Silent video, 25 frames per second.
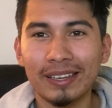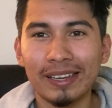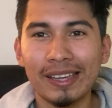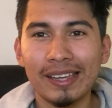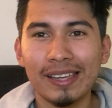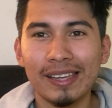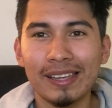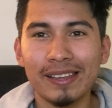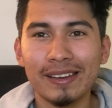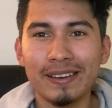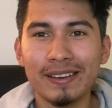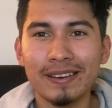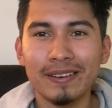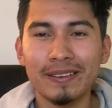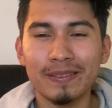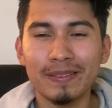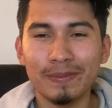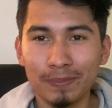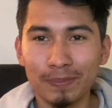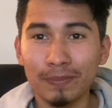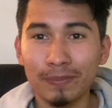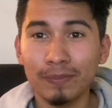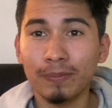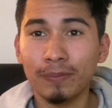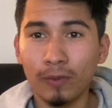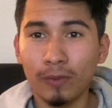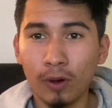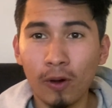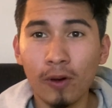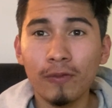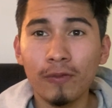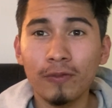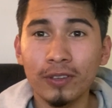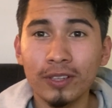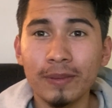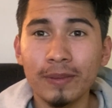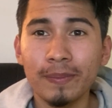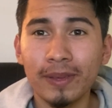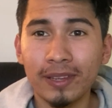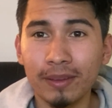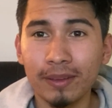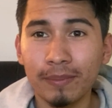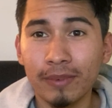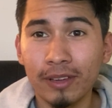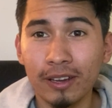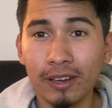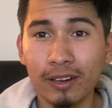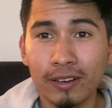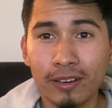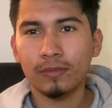and hopefully make it
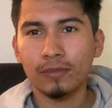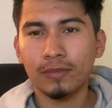better.